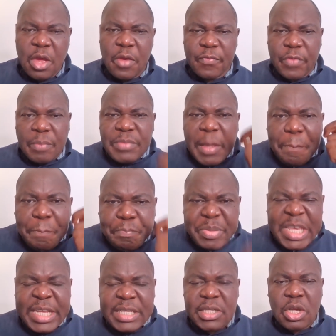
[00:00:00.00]
from the
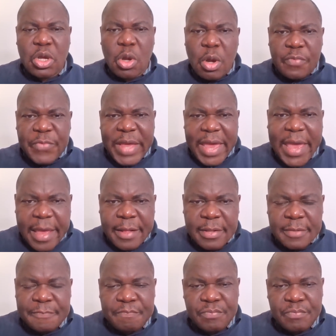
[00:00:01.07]
pit of hell,